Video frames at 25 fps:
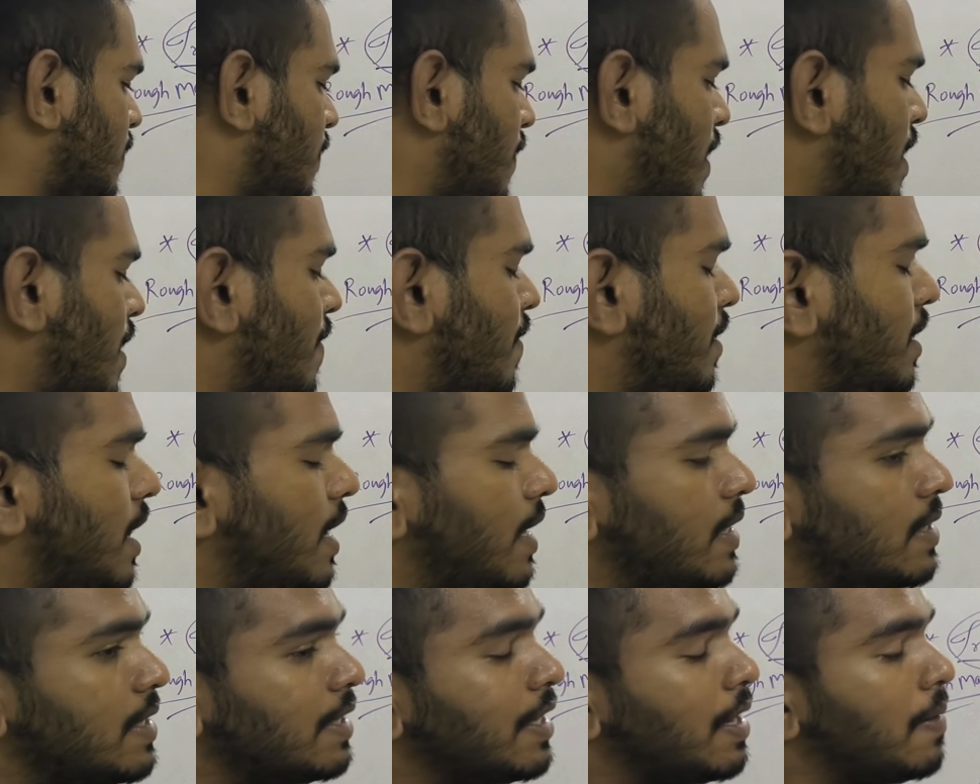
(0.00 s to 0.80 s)
So whenever
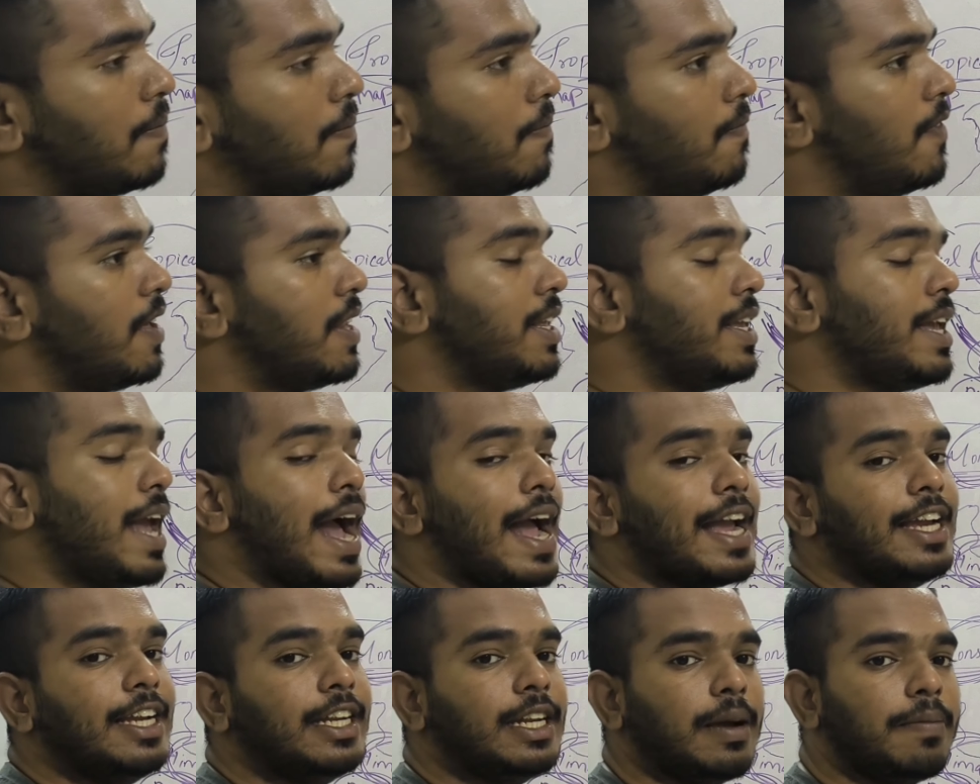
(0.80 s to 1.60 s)
there is a very
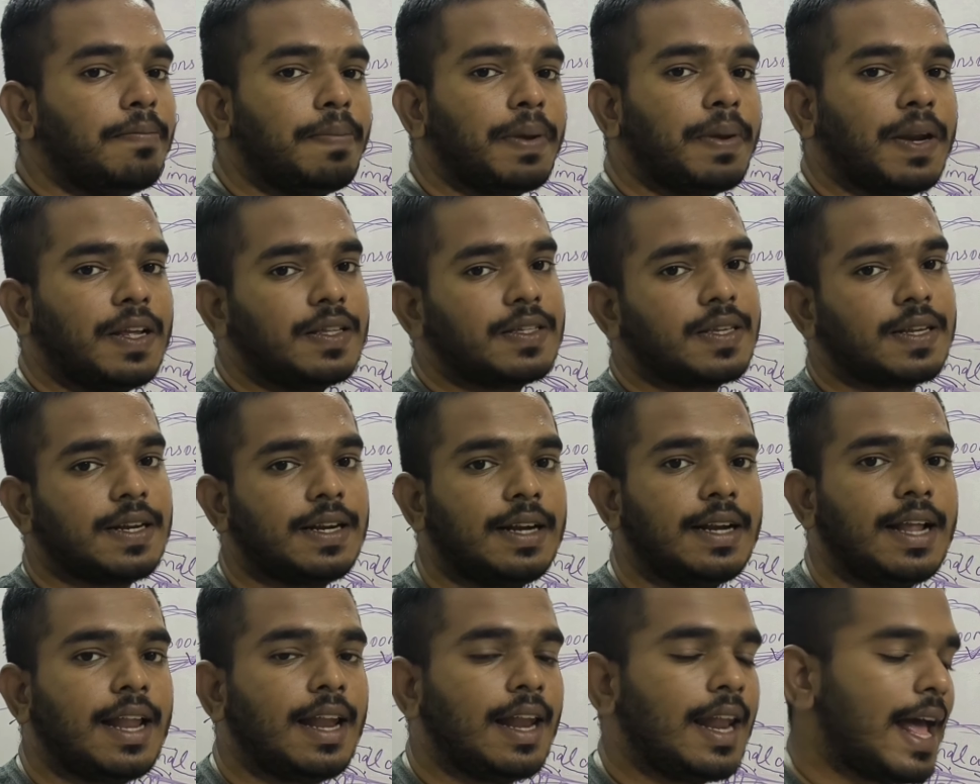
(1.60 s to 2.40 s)
high
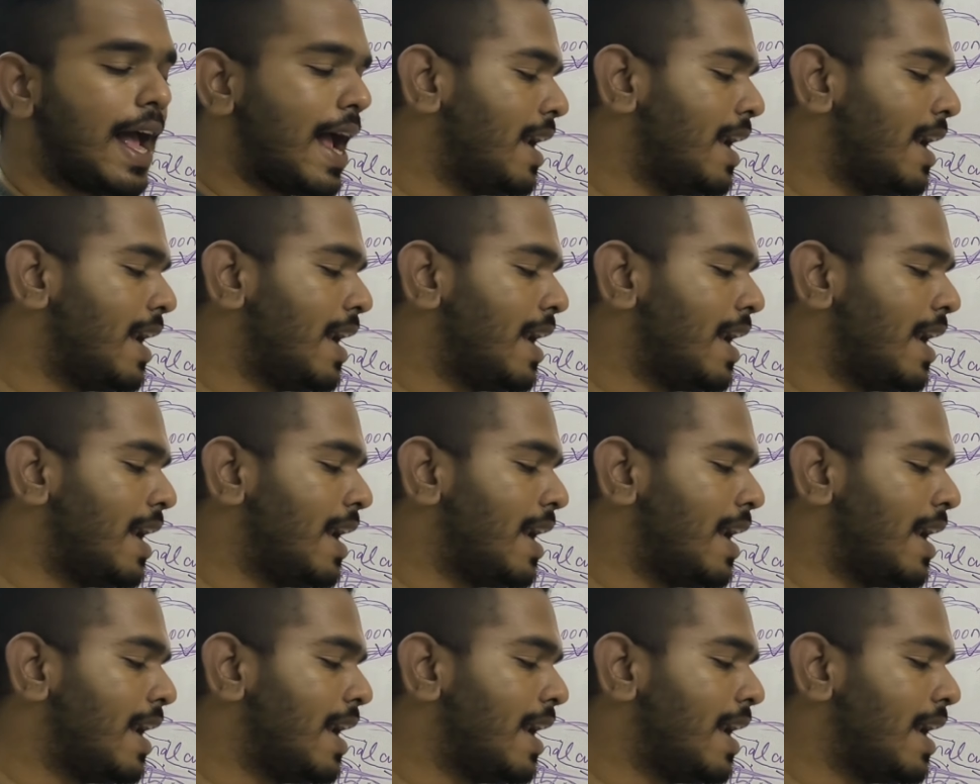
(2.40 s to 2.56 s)
temperature in a